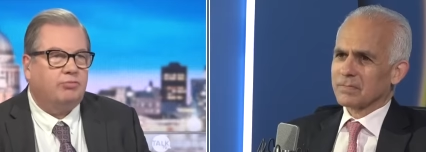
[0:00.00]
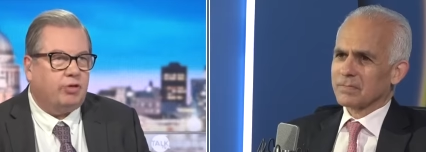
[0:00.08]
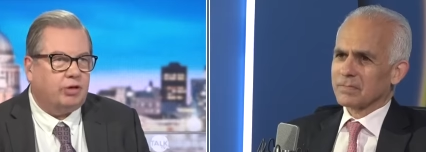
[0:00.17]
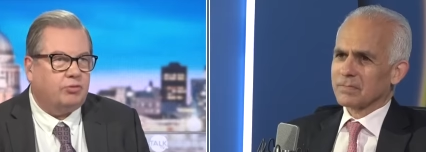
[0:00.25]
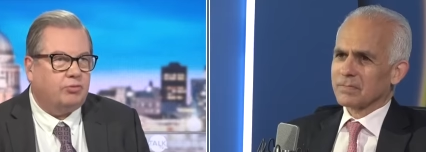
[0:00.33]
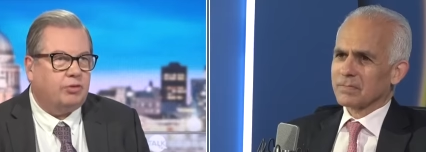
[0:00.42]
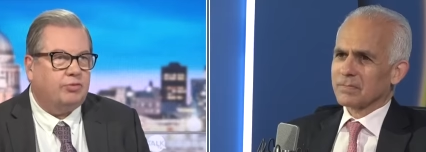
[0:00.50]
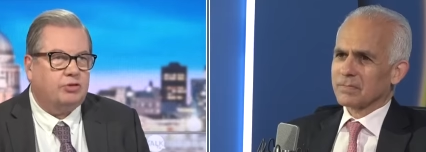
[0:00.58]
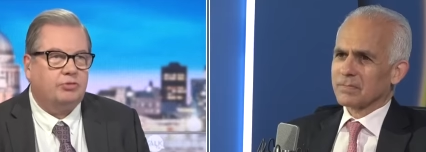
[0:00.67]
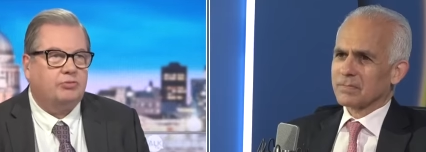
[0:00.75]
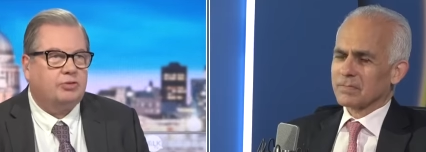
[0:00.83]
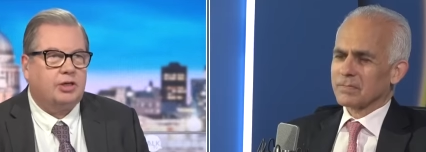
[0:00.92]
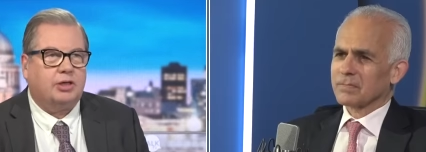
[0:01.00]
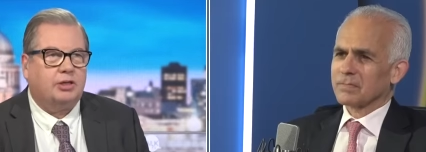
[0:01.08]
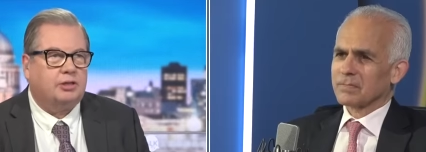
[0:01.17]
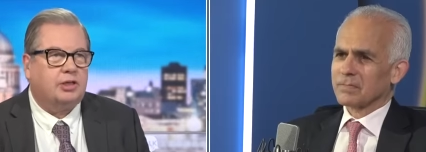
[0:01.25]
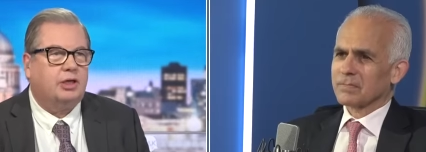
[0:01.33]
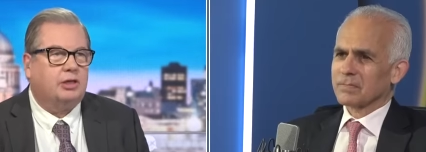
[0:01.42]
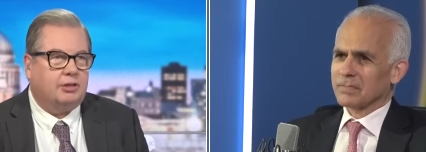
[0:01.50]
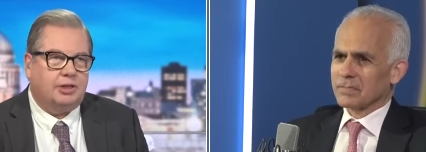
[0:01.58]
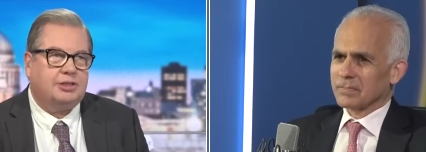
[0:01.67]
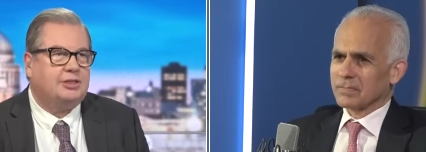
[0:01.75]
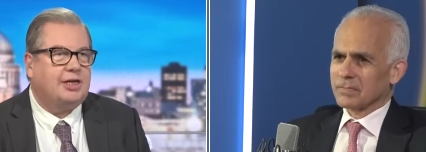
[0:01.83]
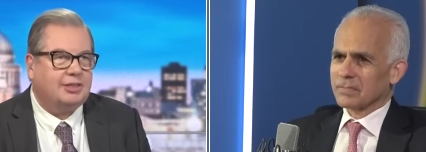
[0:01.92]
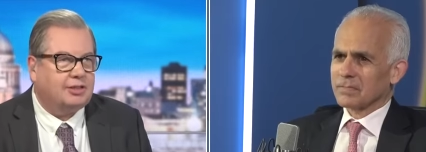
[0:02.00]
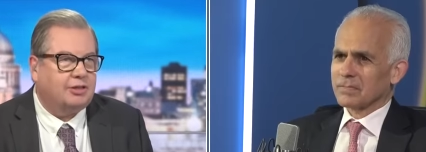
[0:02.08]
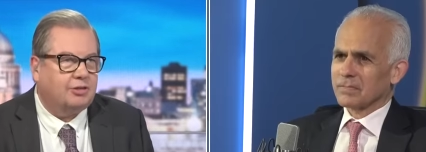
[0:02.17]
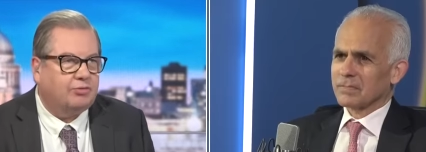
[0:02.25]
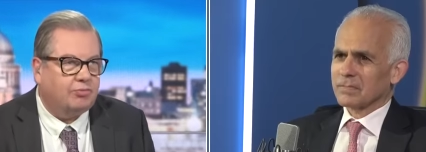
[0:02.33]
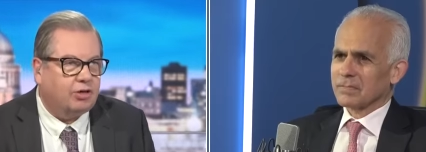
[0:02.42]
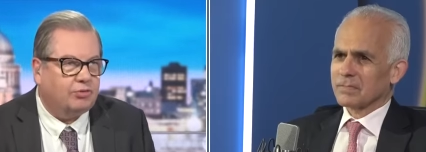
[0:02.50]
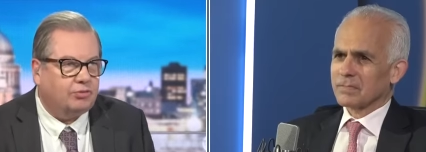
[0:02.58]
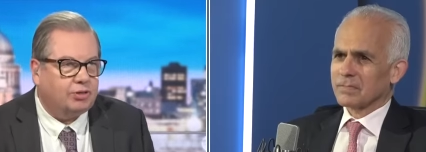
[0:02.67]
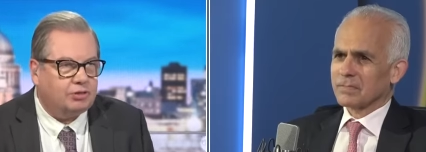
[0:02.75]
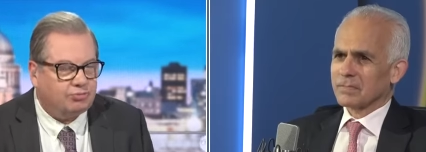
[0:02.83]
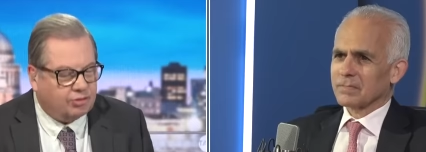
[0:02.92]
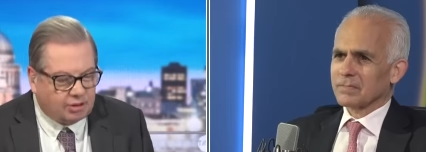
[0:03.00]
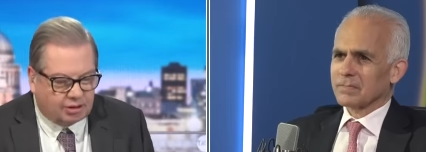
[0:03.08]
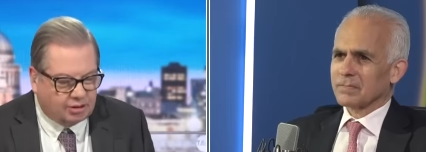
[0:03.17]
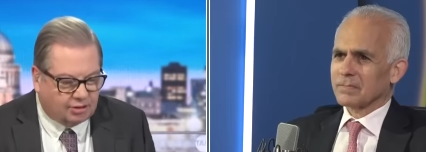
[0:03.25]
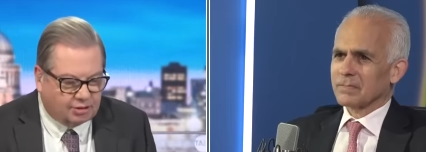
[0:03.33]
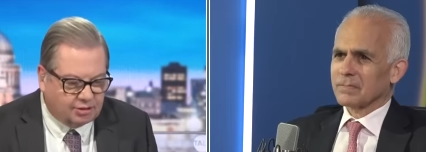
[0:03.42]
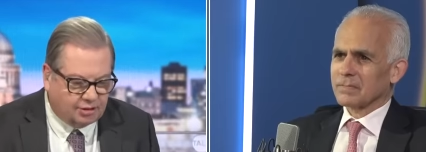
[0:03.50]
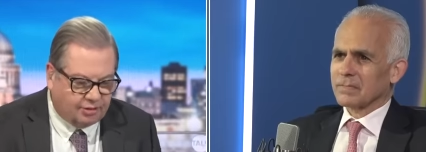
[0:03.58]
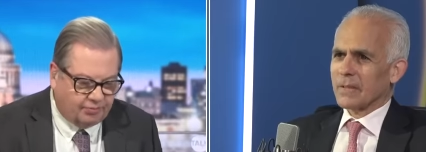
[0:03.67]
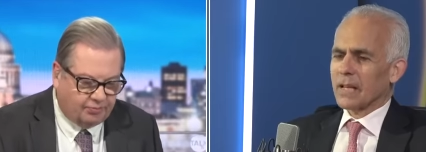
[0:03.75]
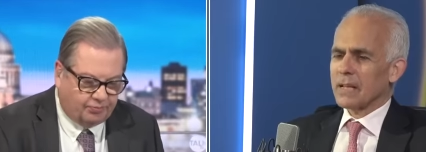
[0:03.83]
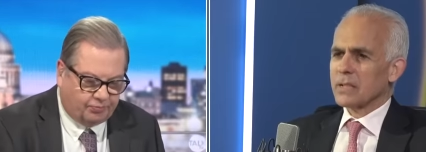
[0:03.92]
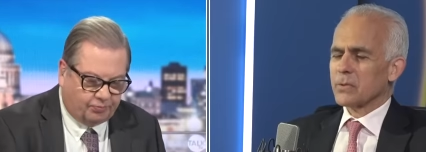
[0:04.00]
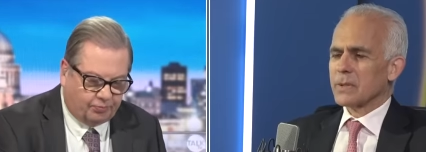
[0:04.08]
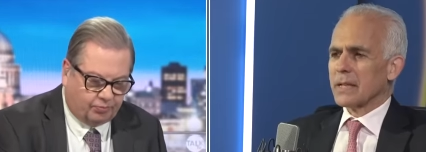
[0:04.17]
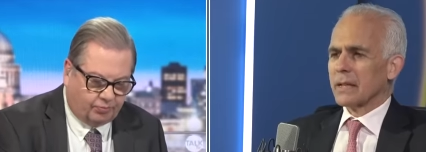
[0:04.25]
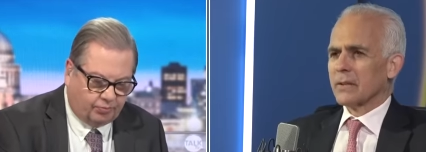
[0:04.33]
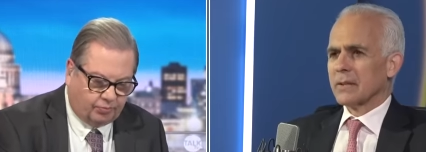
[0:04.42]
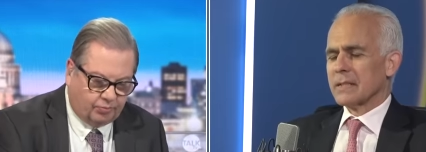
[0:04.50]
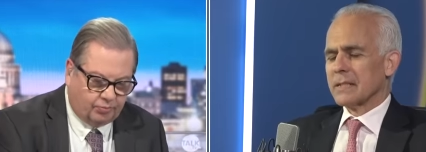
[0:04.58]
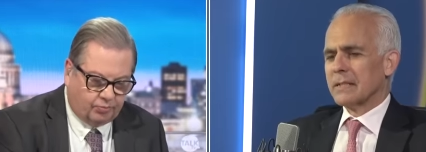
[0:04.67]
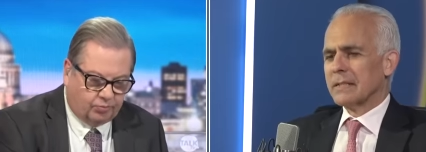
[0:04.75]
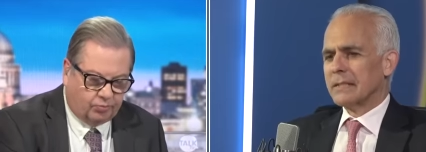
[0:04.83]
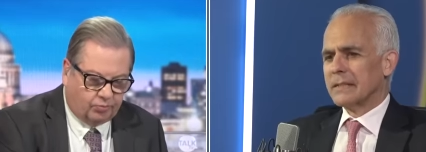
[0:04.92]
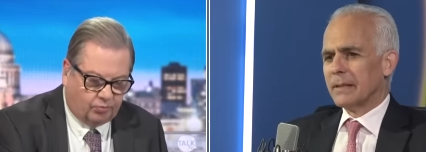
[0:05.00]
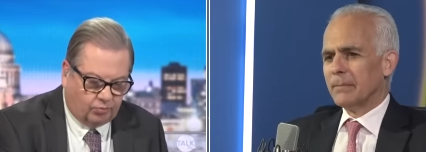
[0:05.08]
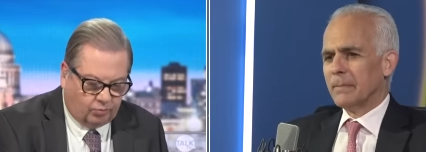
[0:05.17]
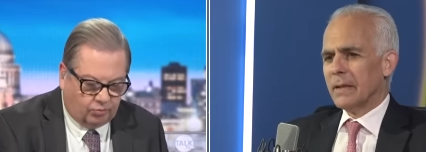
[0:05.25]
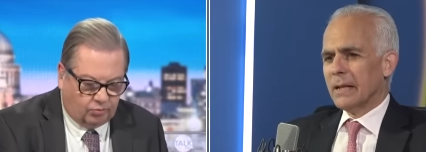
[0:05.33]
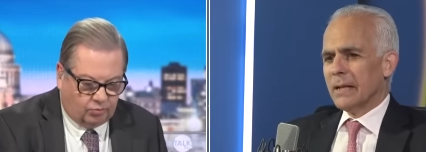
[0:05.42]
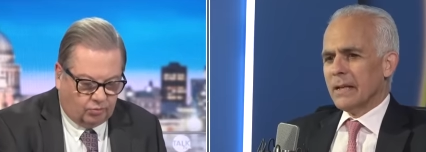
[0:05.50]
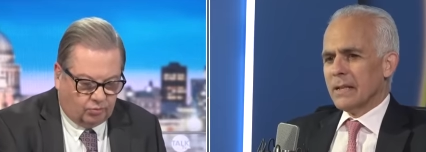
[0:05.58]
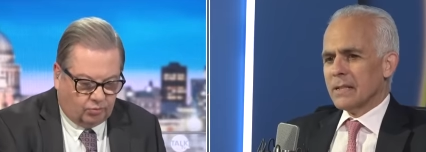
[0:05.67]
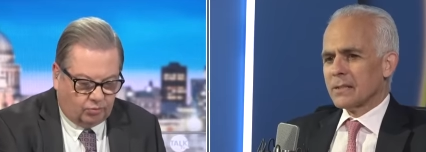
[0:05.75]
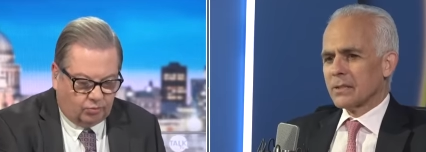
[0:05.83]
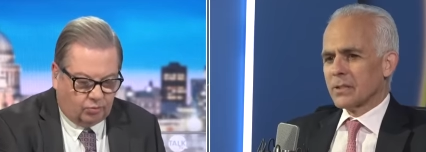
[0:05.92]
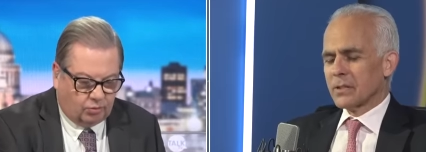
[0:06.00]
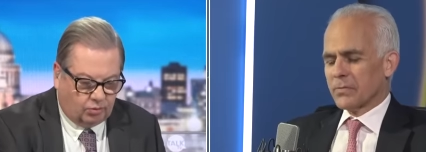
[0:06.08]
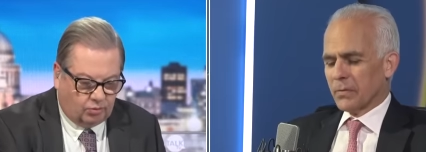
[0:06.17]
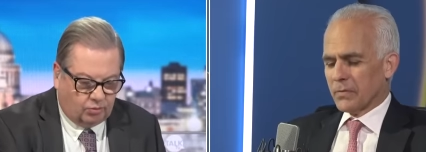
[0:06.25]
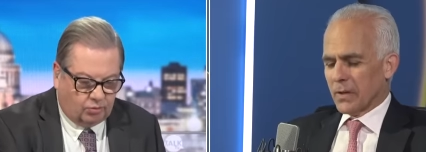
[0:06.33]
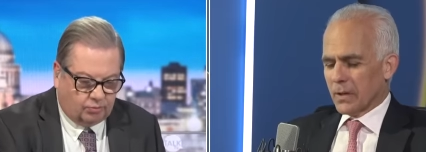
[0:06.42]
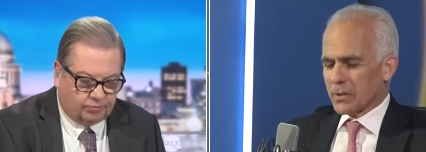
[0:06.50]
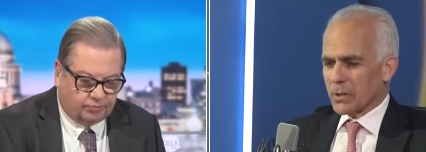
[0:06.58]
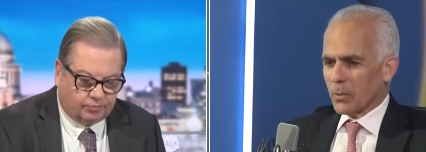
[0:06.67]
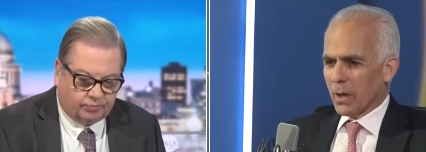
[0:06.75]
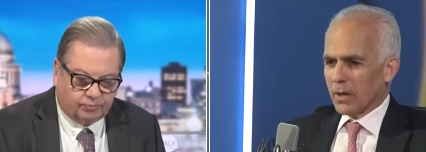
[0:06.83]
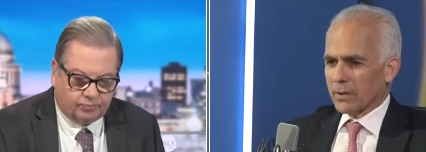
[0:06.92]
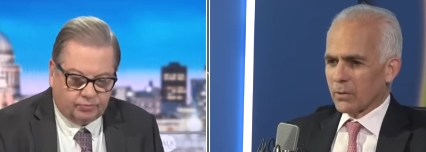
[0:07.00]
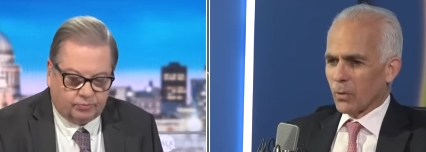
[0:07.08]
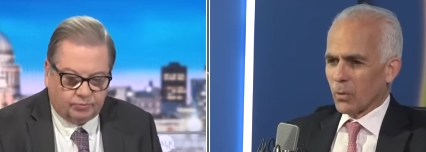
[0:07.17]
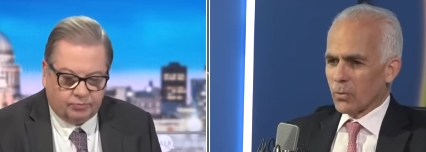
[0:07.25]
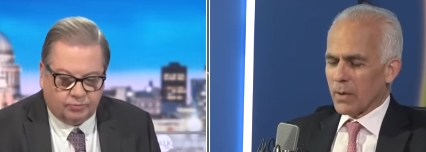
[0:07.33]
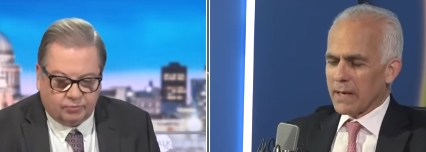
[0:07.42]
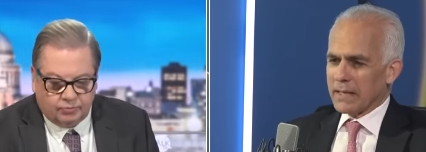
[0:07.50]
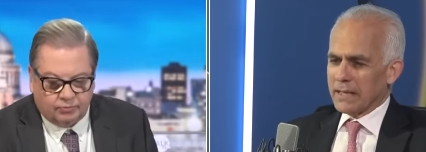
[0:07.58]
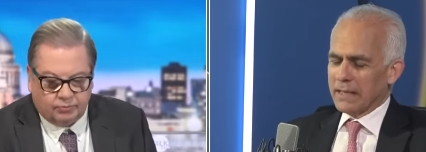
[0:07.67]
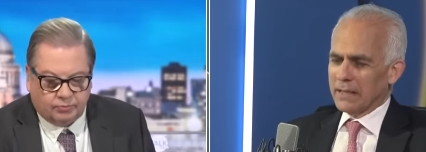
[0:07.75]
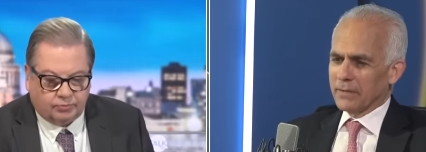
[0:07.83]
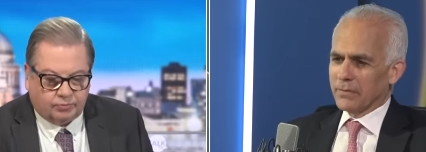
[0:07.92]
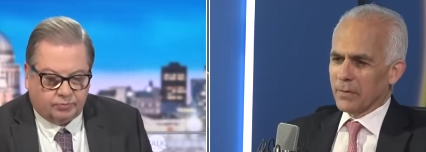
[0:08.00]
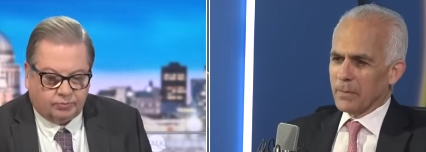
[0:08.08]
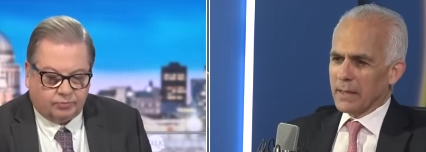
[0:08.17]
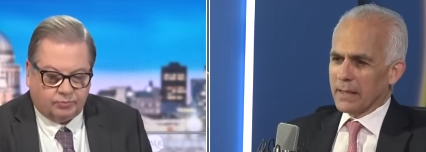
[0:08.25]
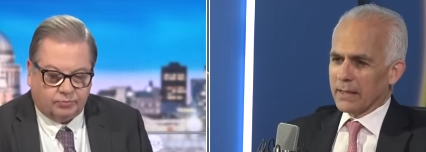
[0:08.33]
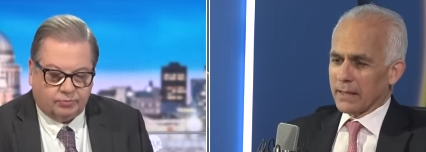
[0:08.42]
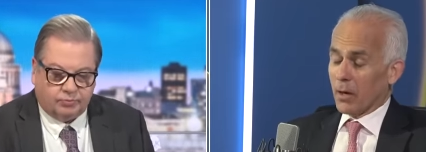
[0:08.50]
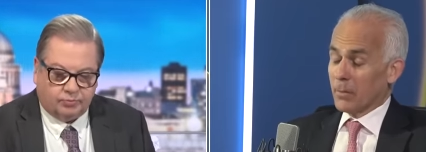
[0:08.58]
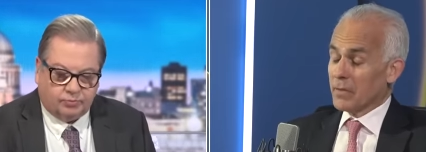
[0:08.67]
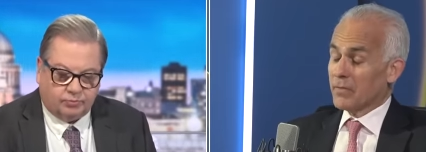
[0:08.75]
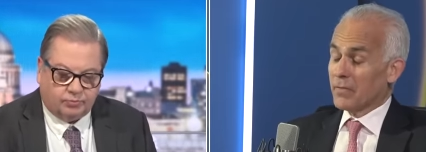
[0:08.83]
Speaker 1: record. Every sort of second day, there's yet another record. It's ridiculous, isn't it? It is ridiculous. And um,
Speaker 2: so just for viewers who aren't already familiar, there can't be